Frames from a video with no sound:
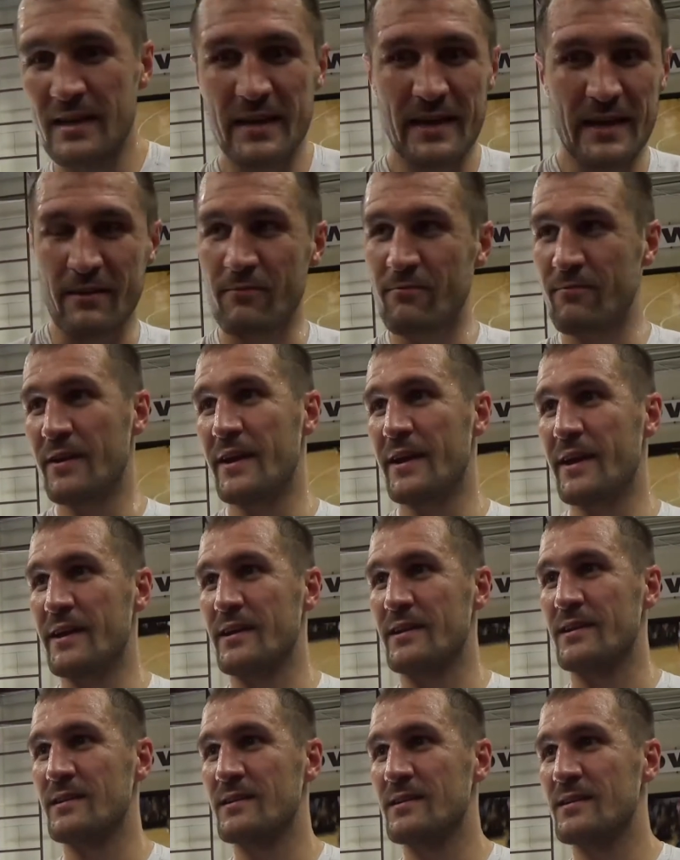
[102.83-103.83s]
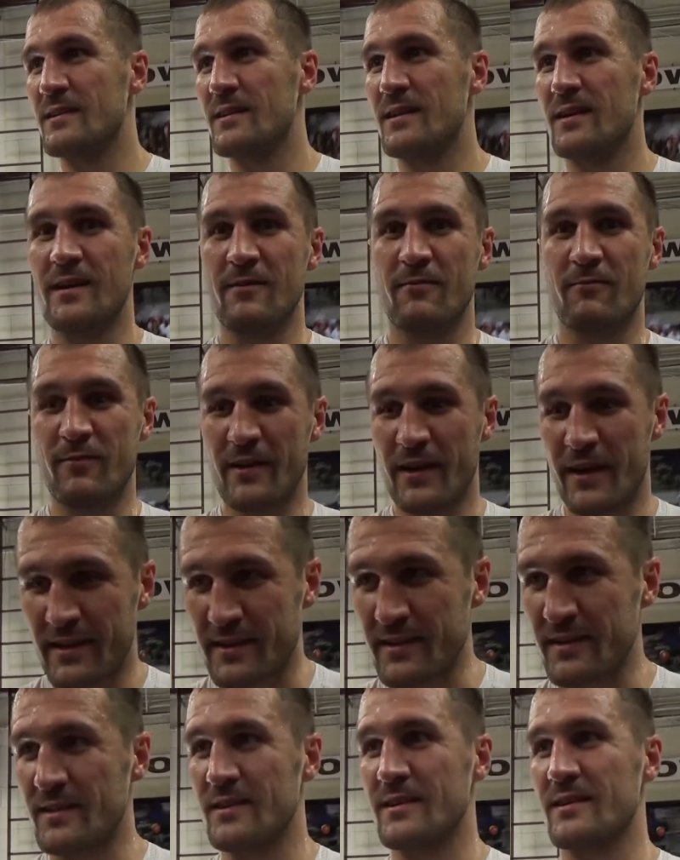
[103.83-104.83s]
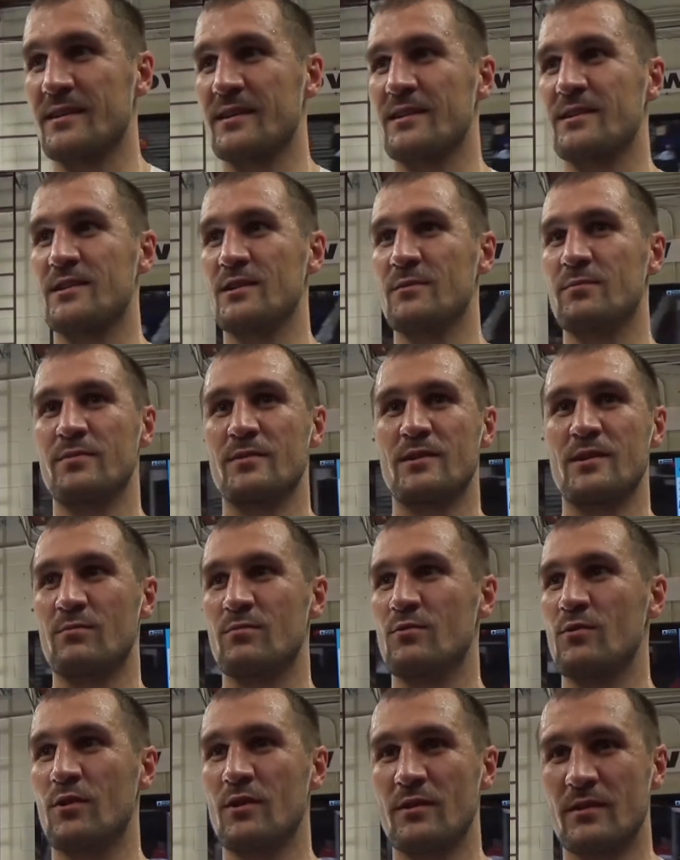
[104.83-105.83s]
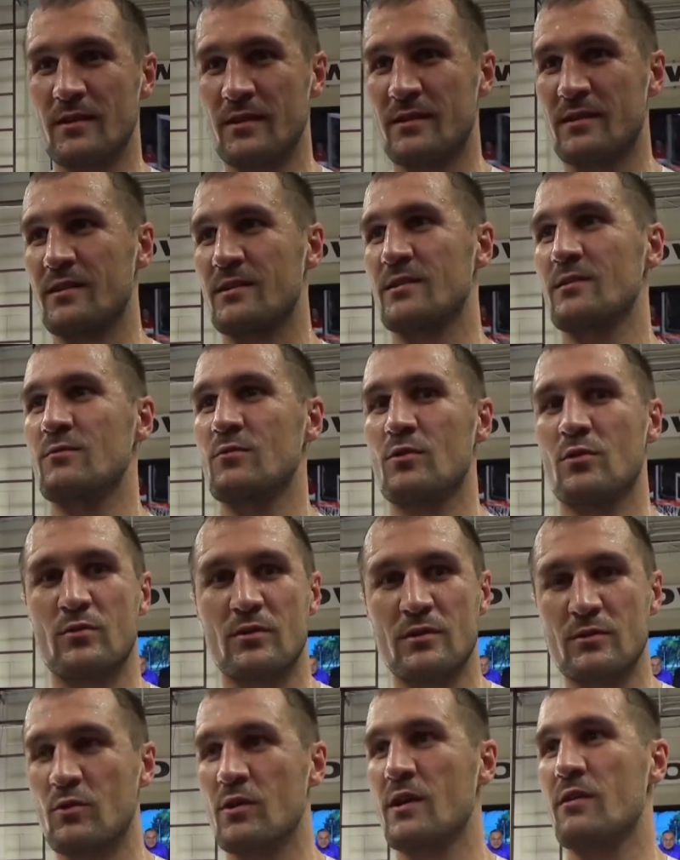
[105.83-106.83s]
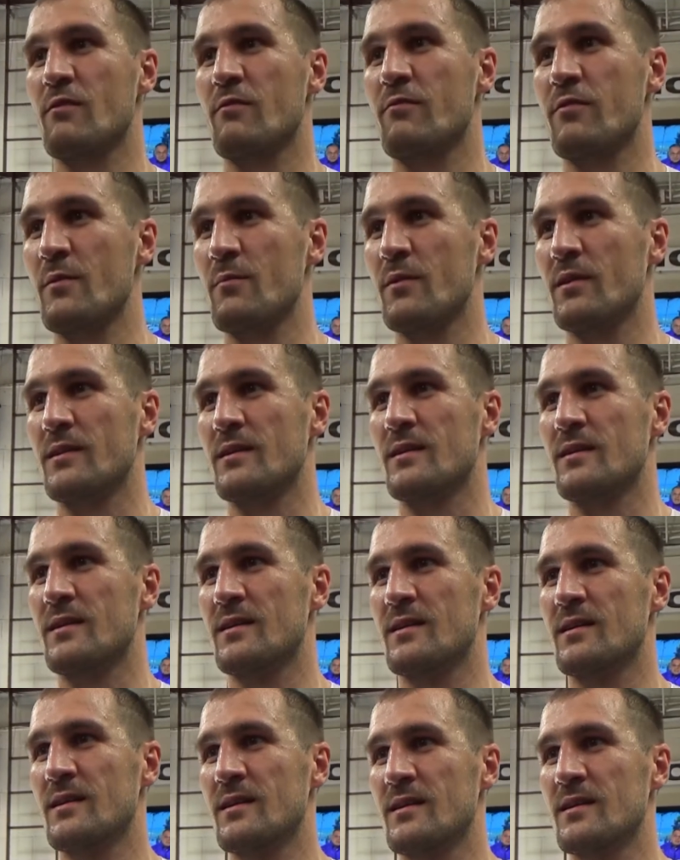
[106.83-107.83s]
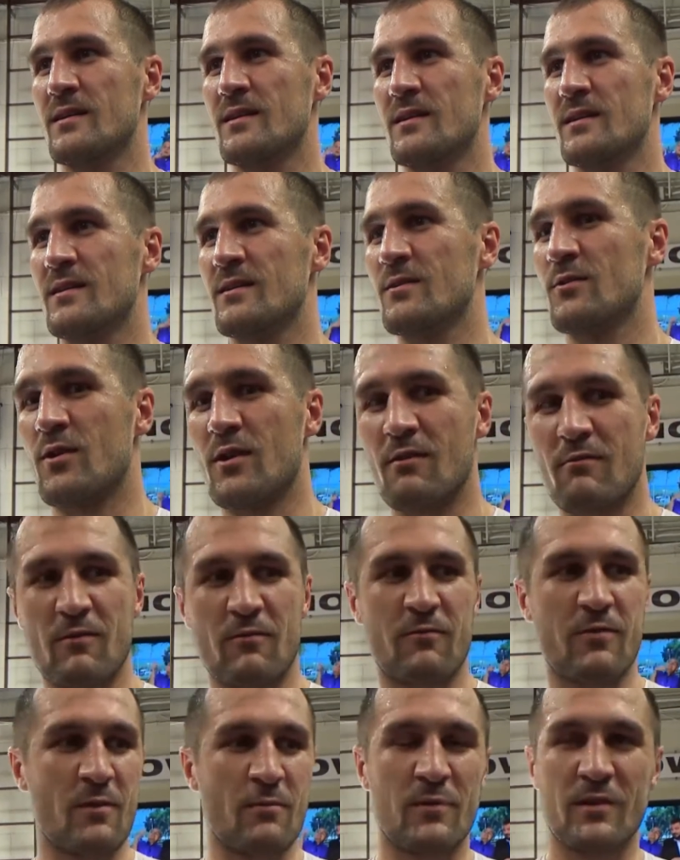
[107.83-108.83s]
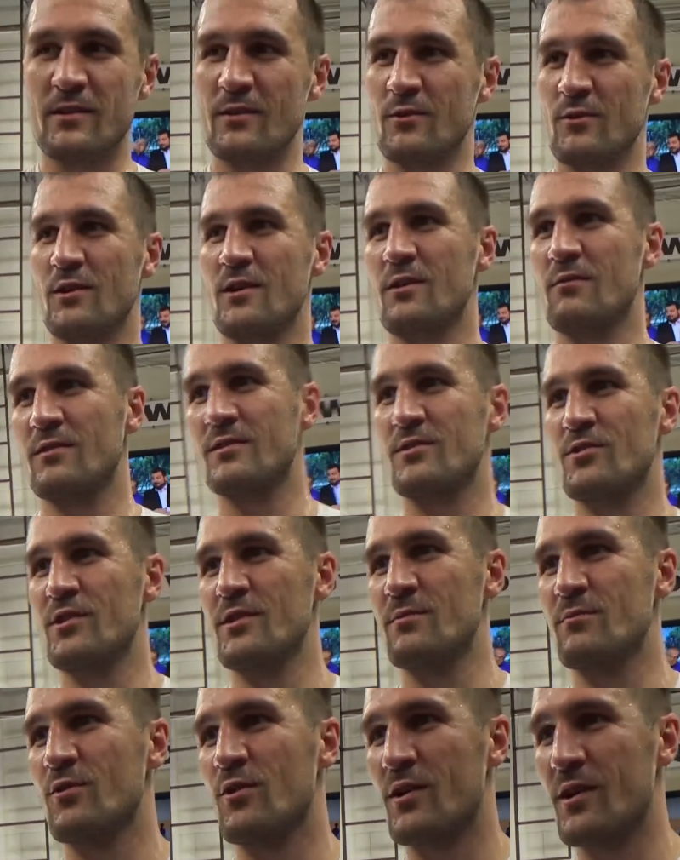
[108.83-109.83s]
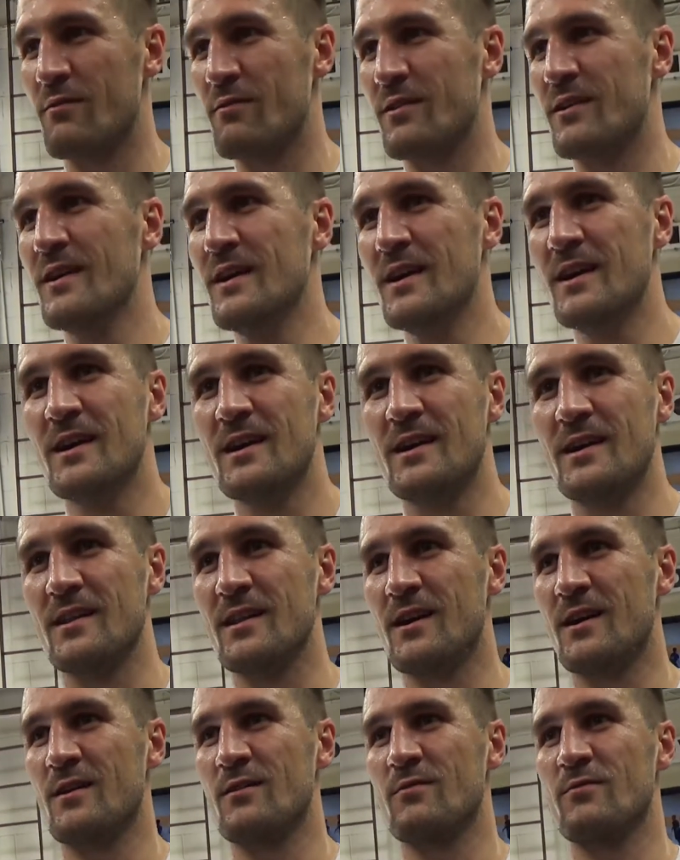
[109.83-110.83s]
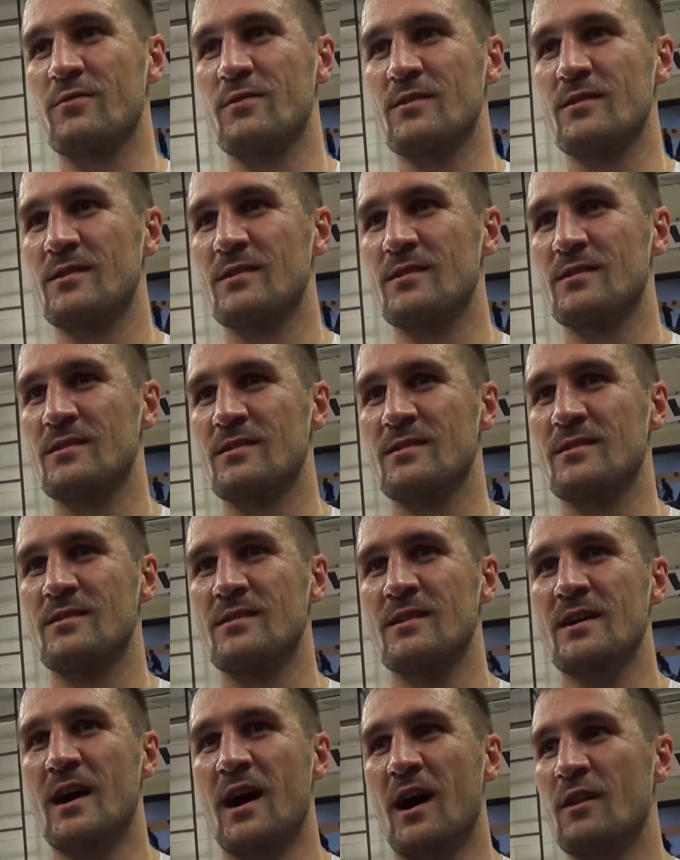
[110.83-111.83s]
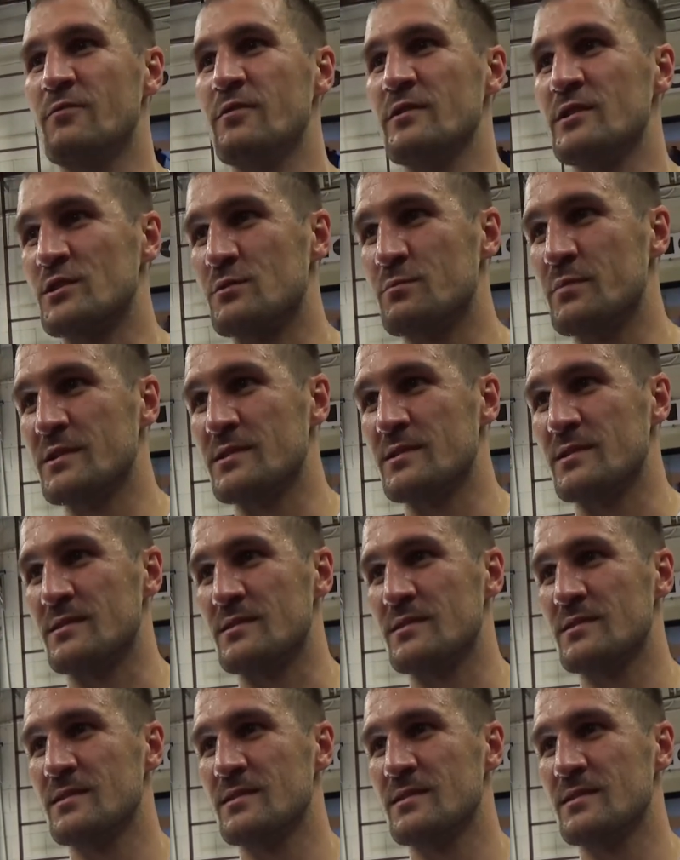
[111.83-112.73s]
A way, like keep going, like keep working. You have a family. You have a family, you have a dream, you have a lot of unfinished business